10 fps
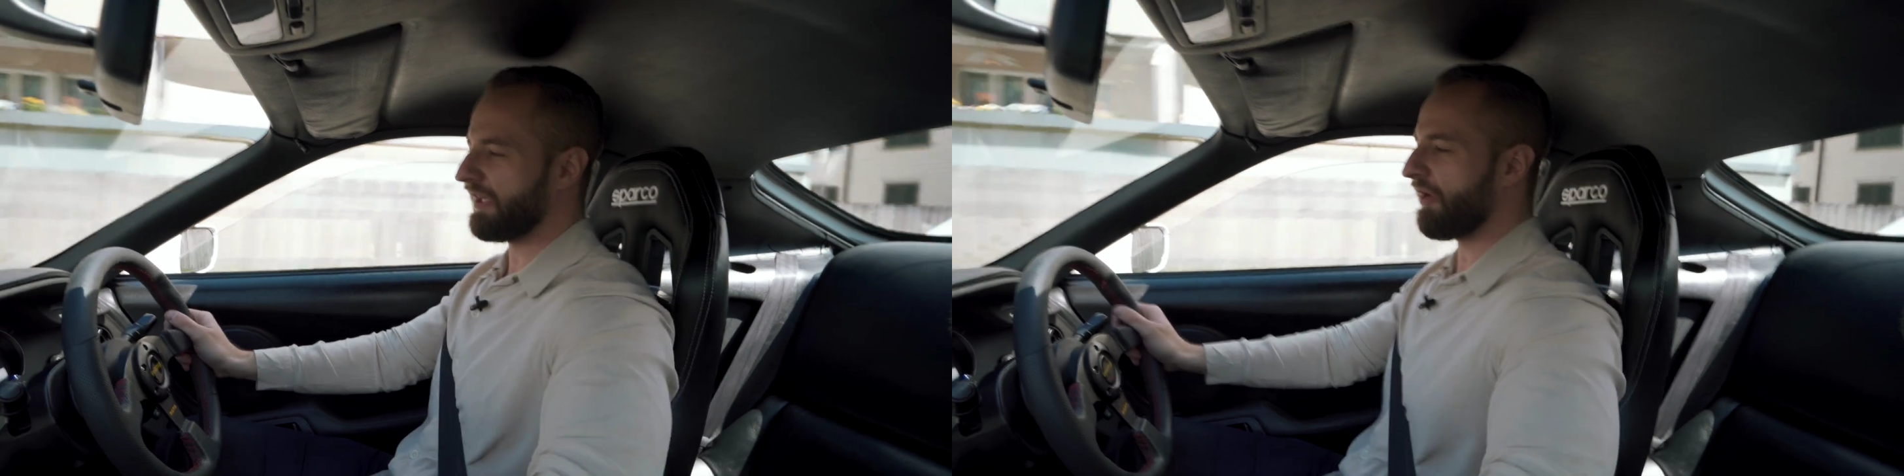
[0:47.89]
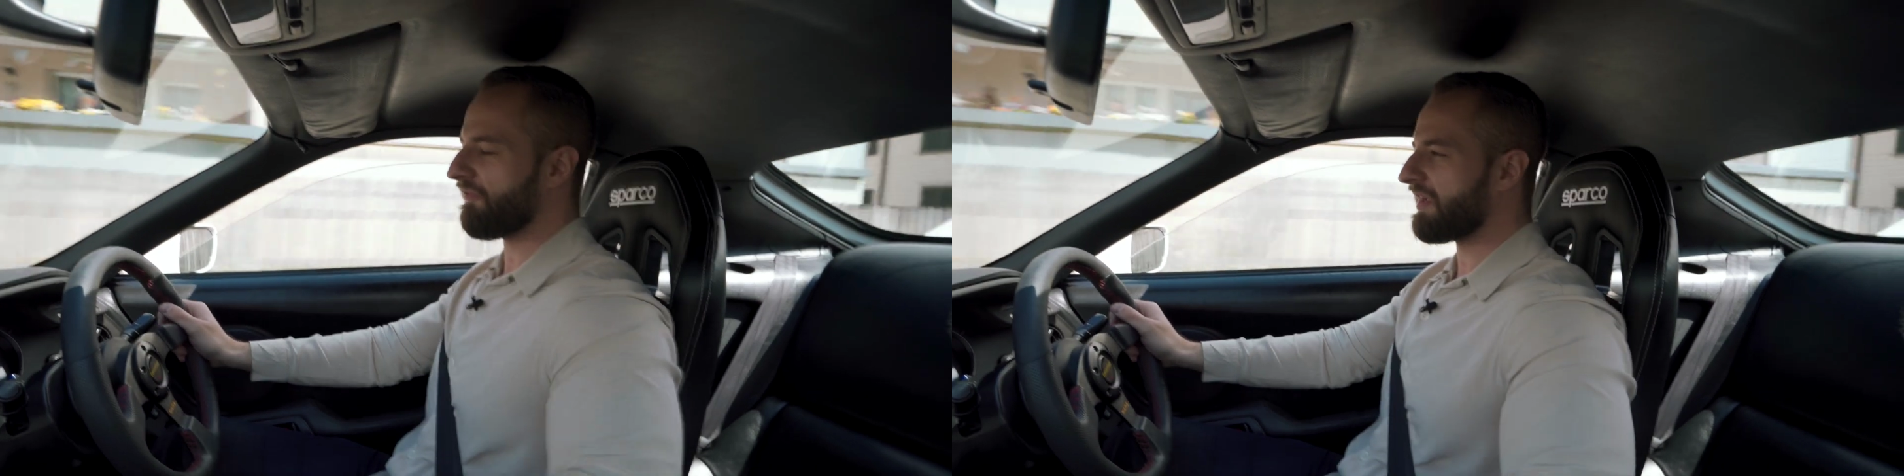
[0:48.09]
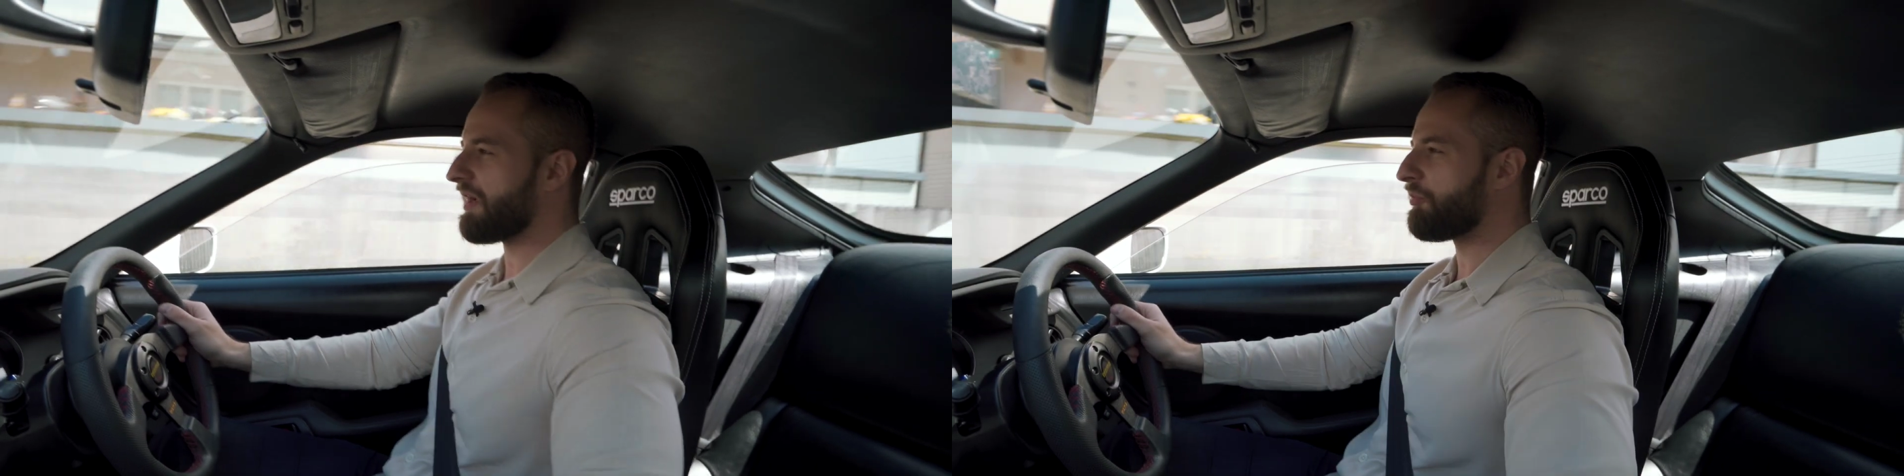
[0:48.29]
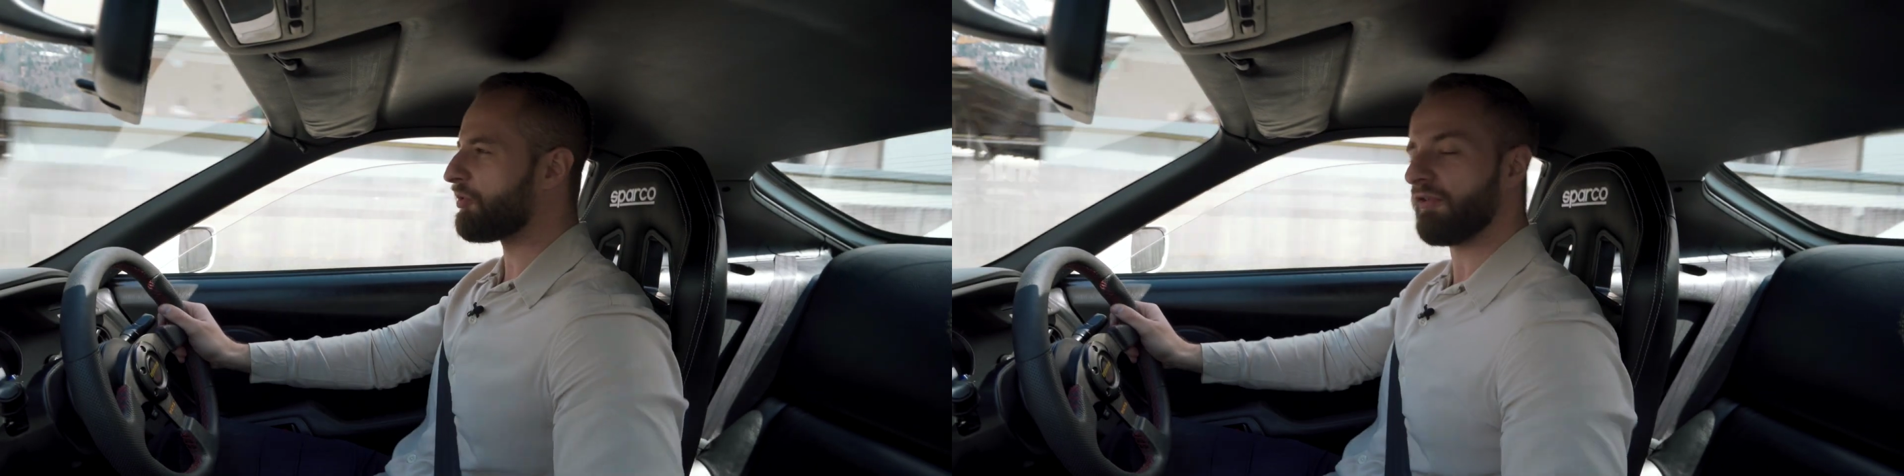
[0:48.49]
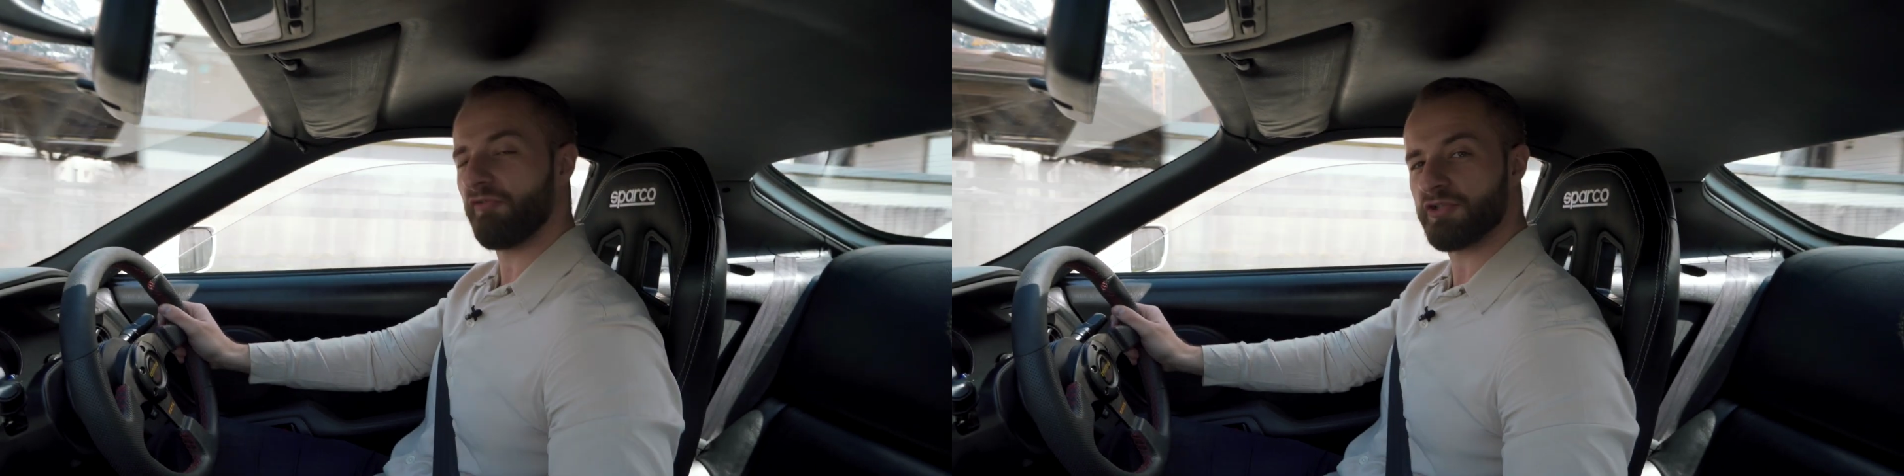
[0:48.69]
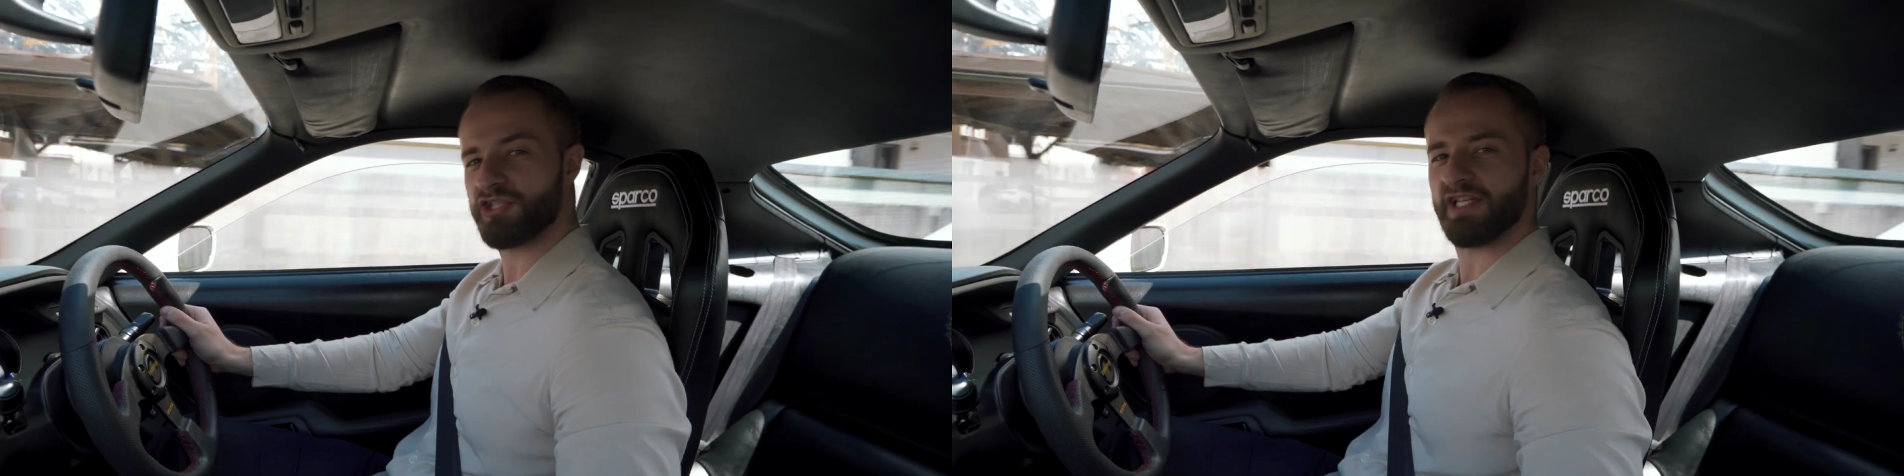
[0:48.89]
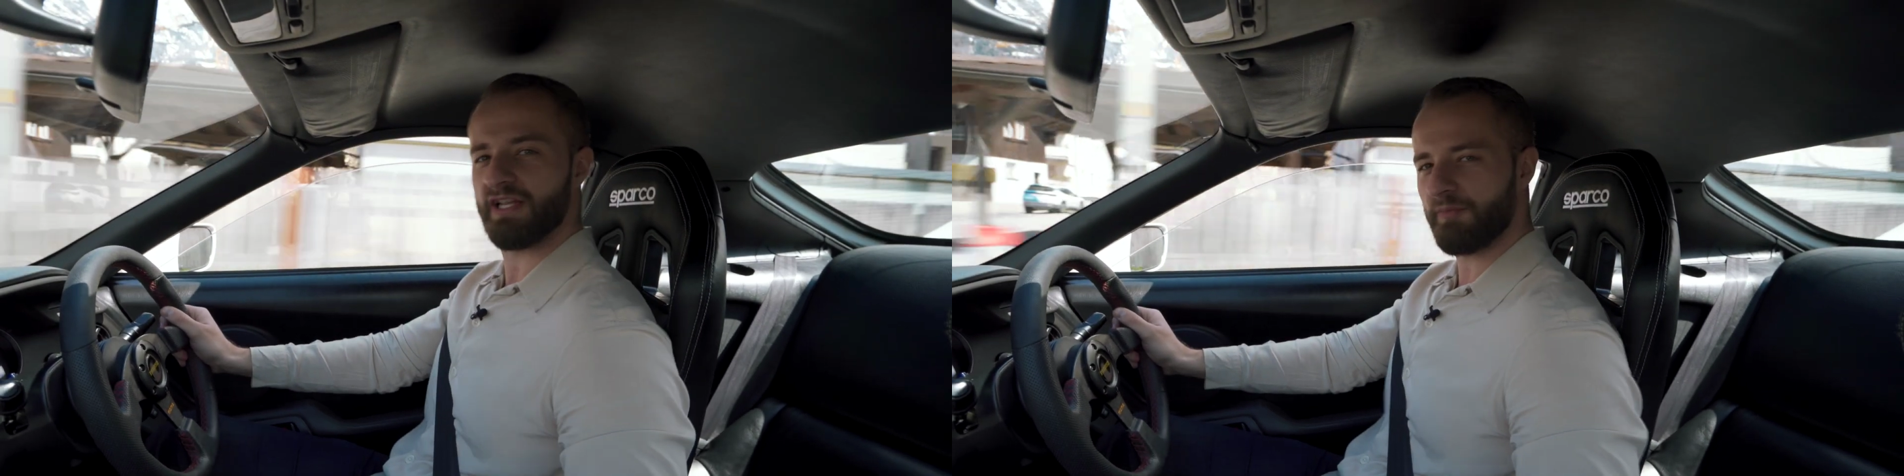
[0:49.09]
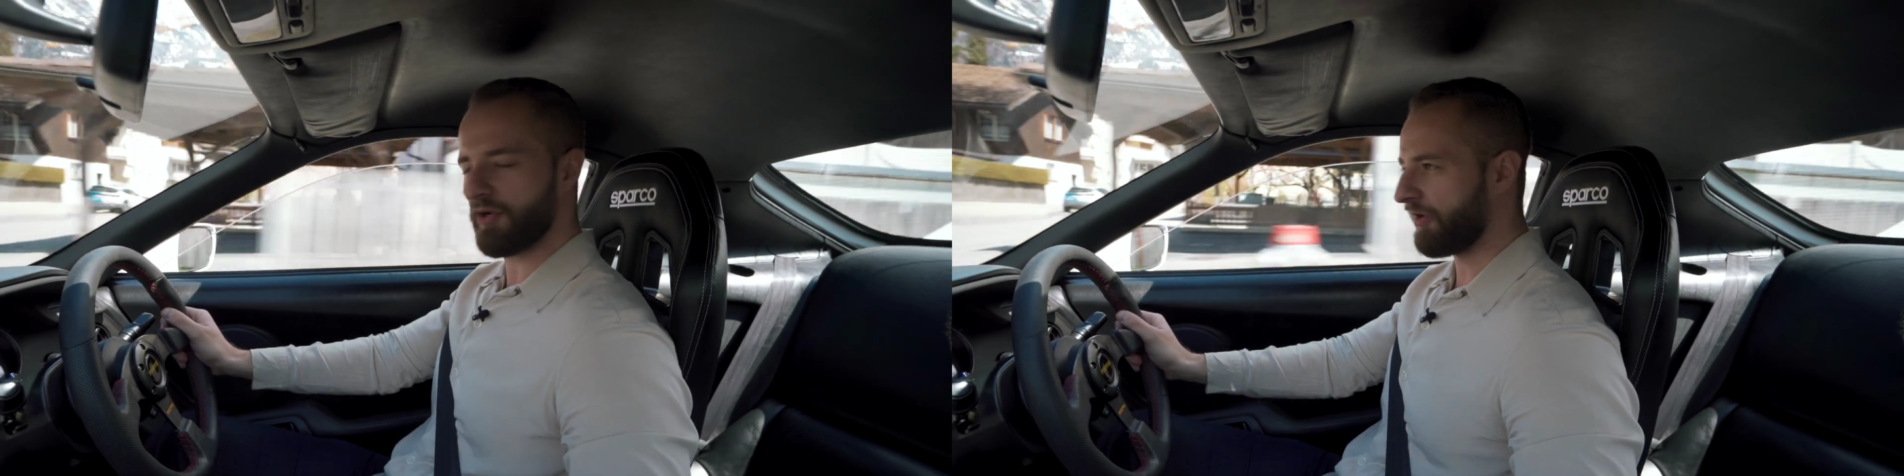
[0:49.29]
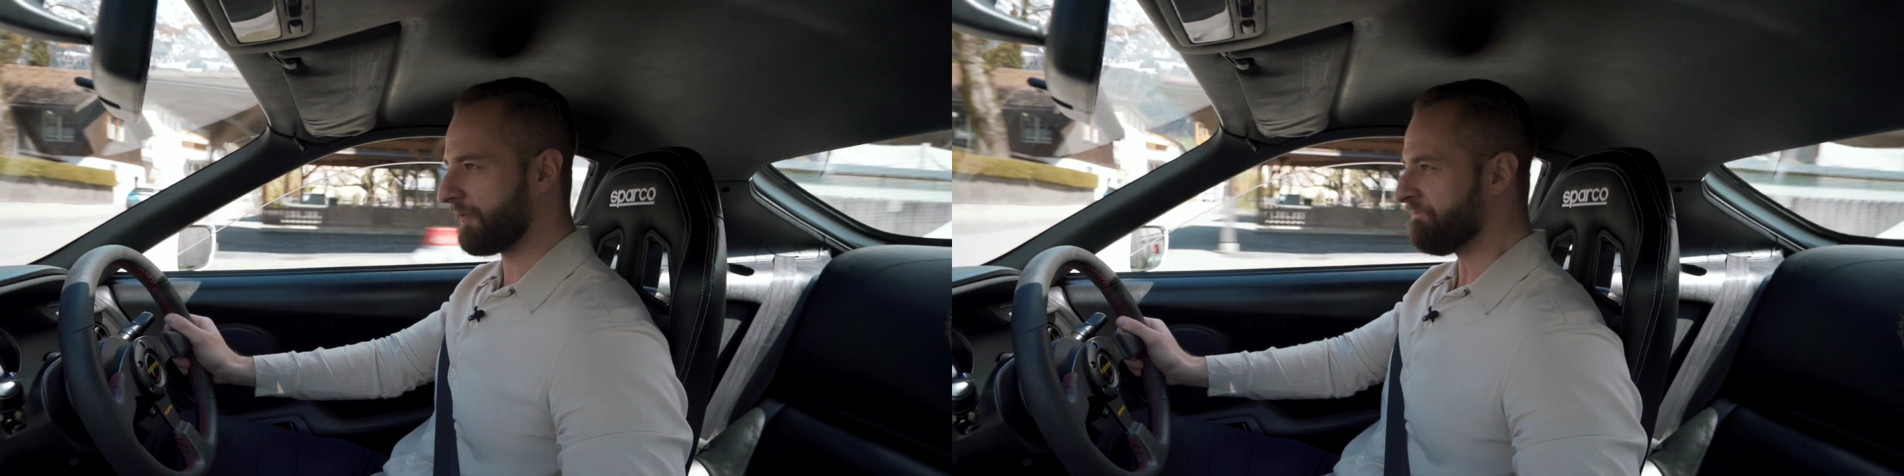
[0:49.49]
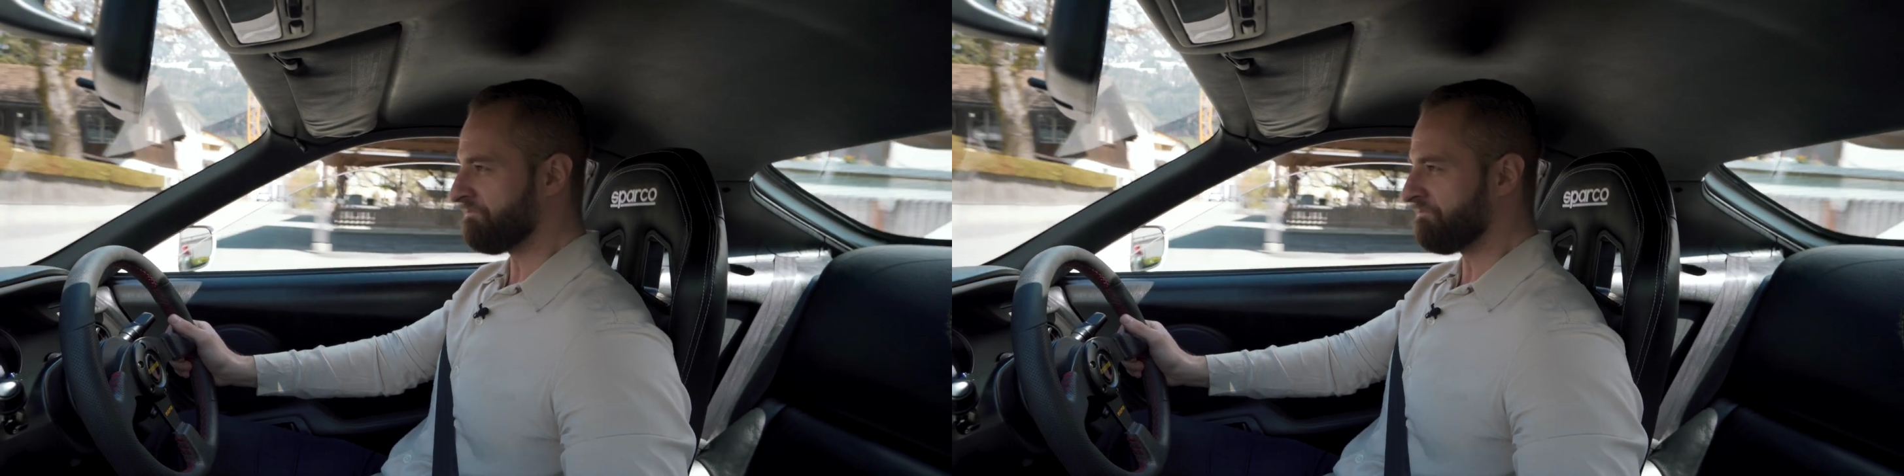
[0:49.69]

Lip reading: loving a beautiful JDM car.